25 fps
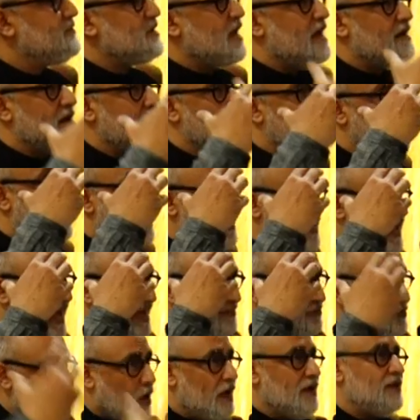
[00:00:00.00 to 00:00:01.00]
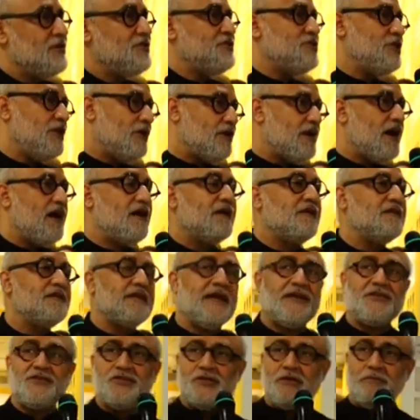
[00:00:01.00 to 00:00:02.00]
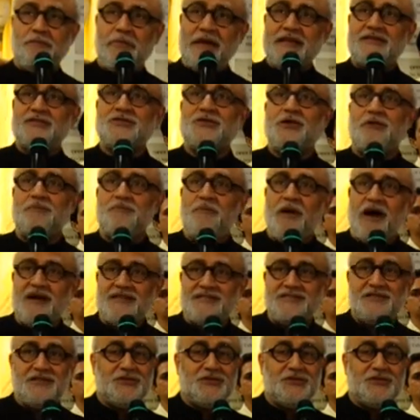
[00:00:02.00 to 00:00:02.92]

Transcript: done an anthology on architecture based on past